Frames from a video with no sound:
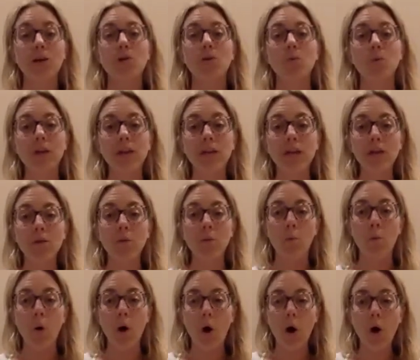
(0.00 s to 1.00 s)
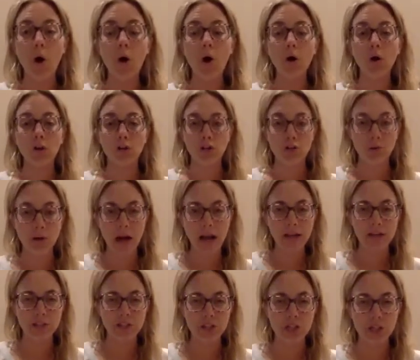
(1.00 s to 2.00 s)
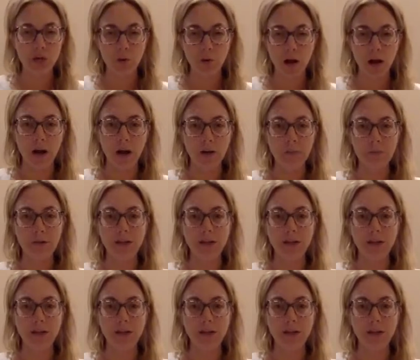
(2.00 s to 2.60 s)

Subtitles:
We all are trying to show up